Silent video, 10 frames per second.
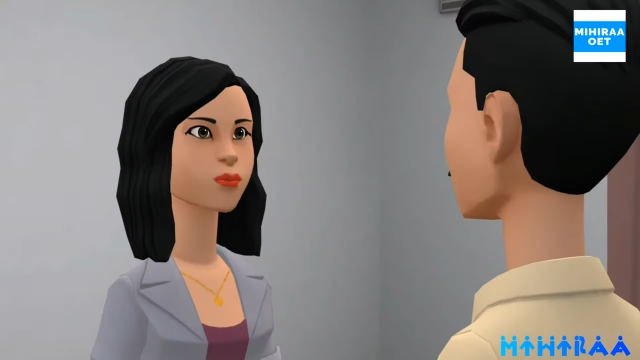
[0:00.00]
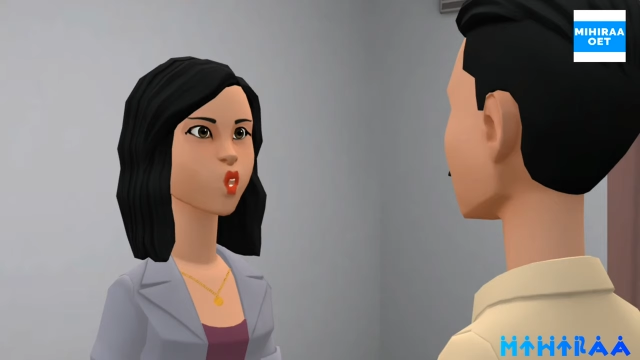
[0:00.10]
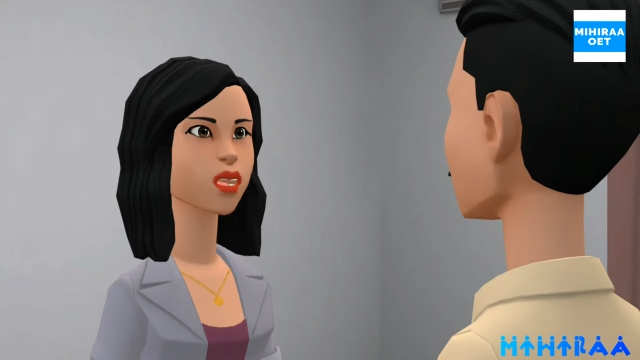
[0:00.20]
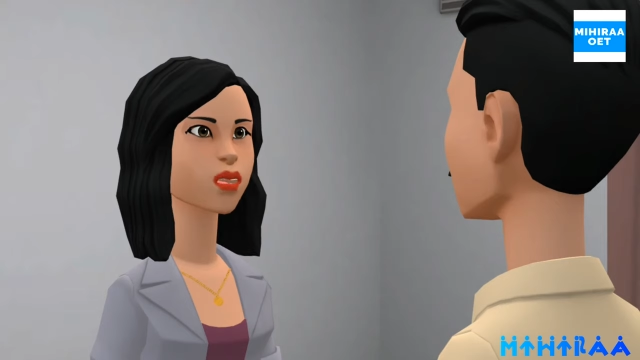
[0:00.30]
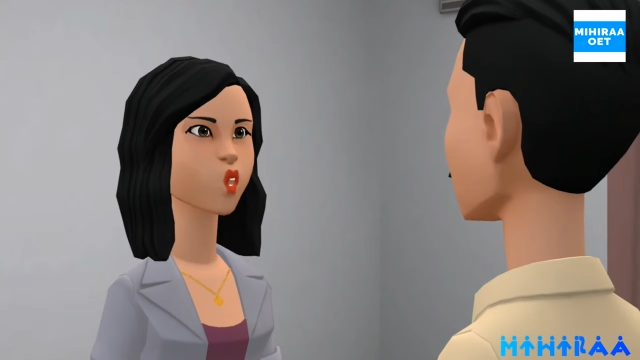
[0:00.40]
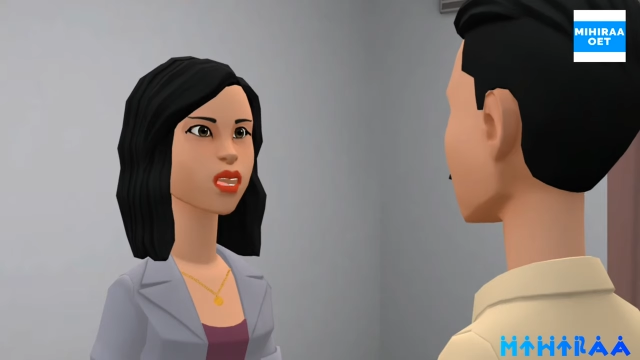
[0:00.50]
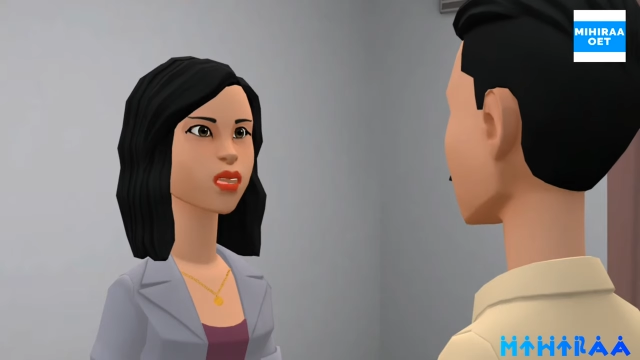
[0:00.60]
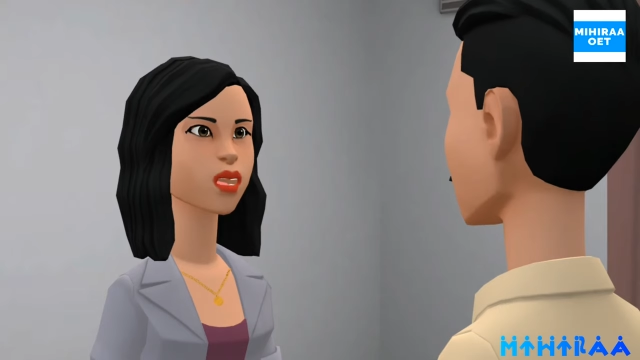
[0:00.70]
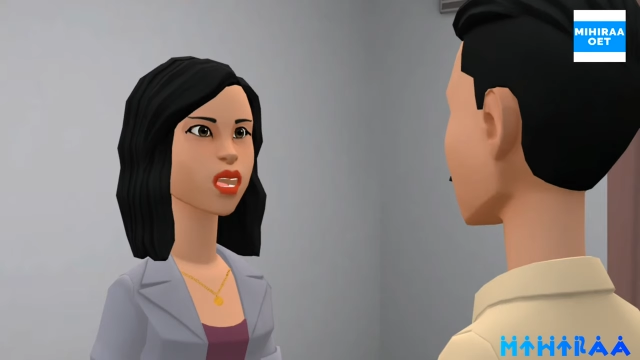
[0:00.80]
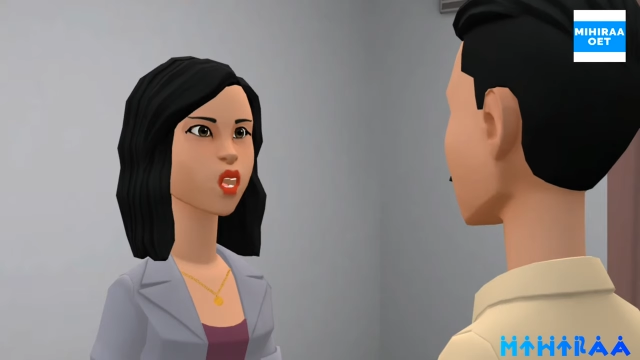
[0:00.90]
You can look at
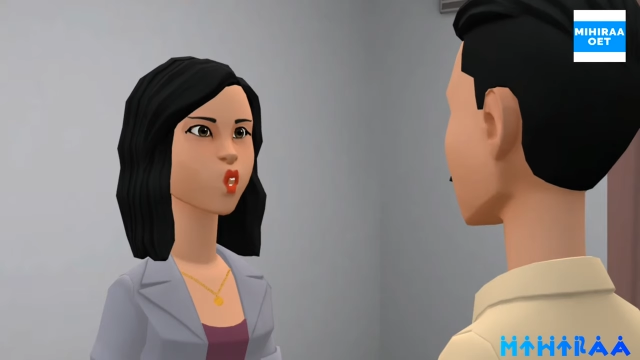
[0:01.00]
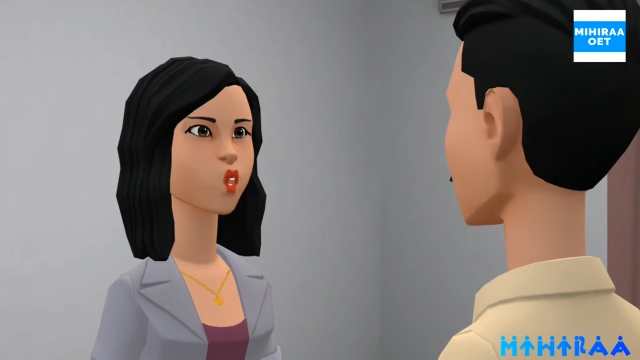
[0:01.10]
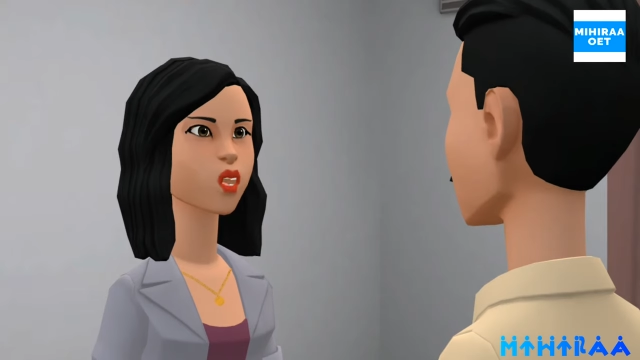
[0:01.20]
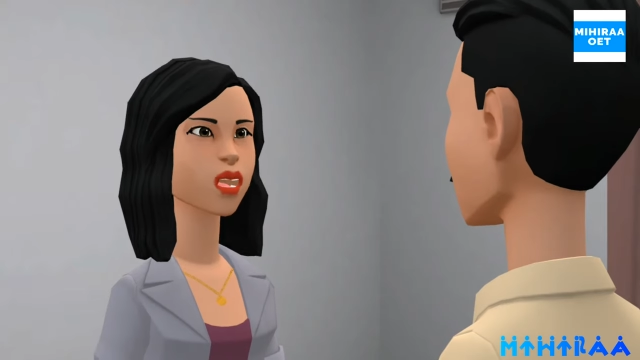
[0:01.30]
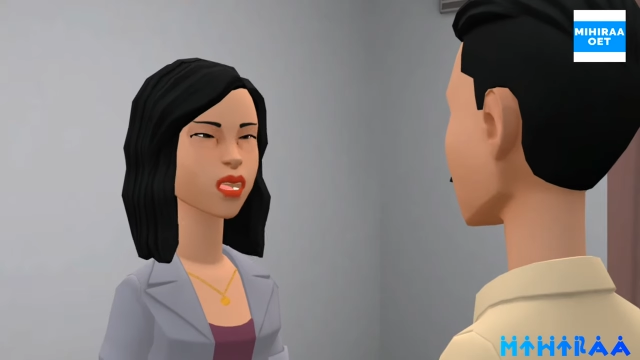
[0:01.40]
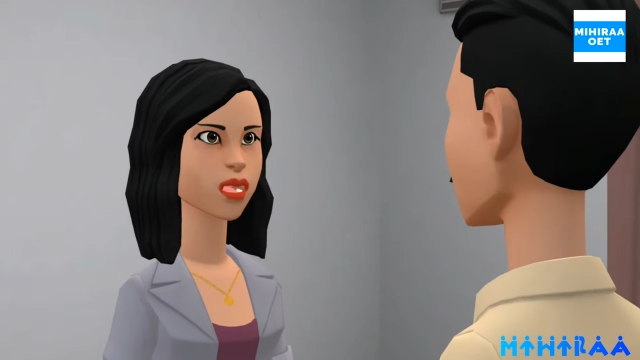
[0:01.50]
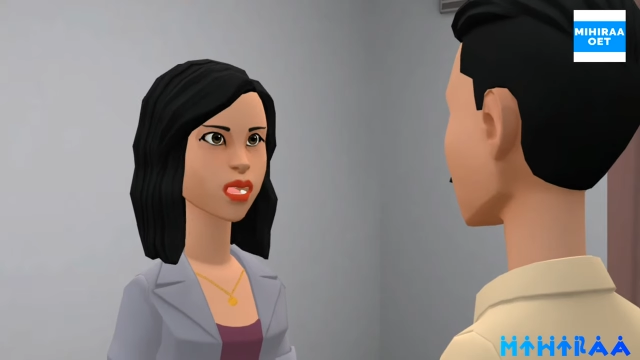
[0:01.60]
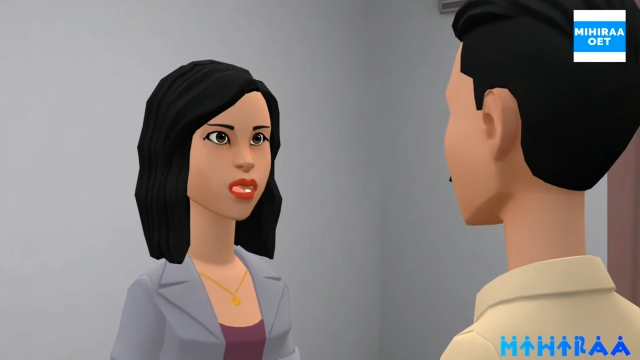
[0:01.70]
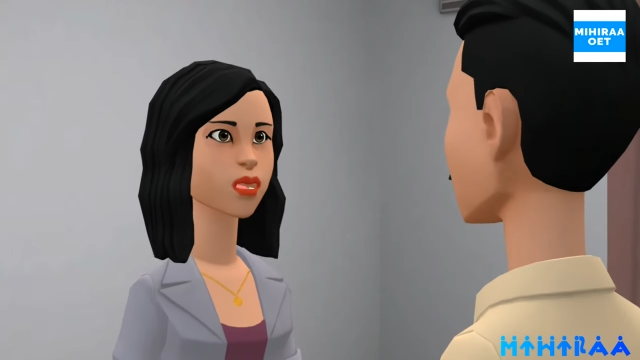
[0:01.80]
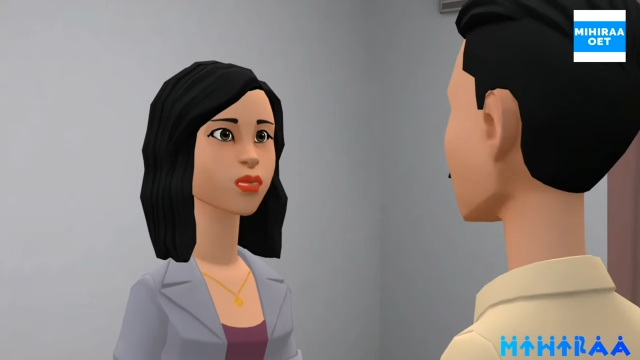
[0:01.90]
the card during the
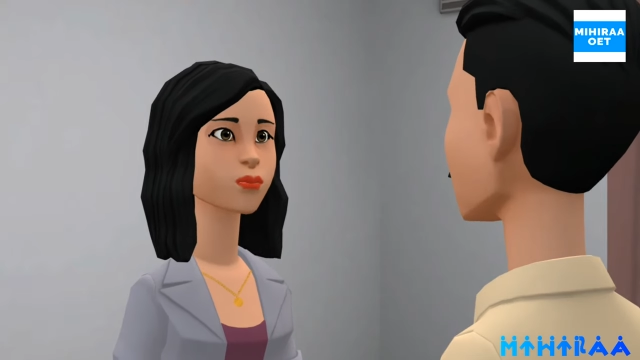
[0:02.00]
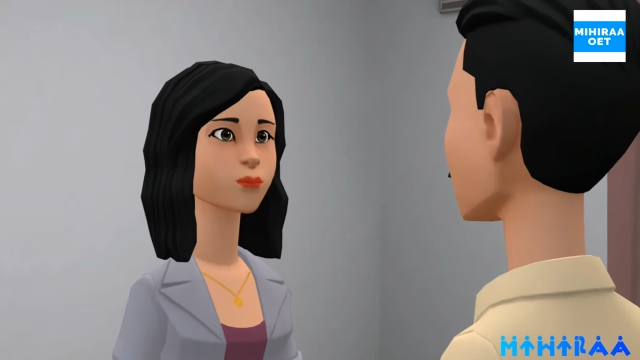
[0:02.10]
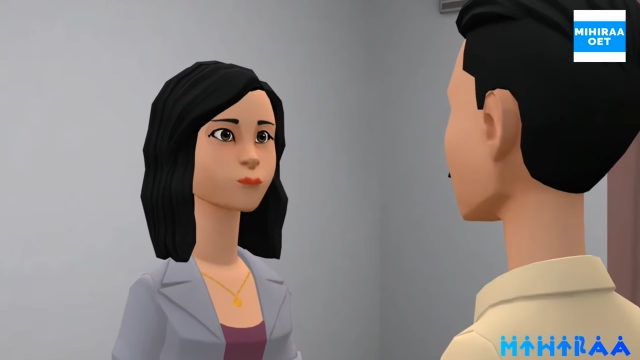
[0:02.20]
test,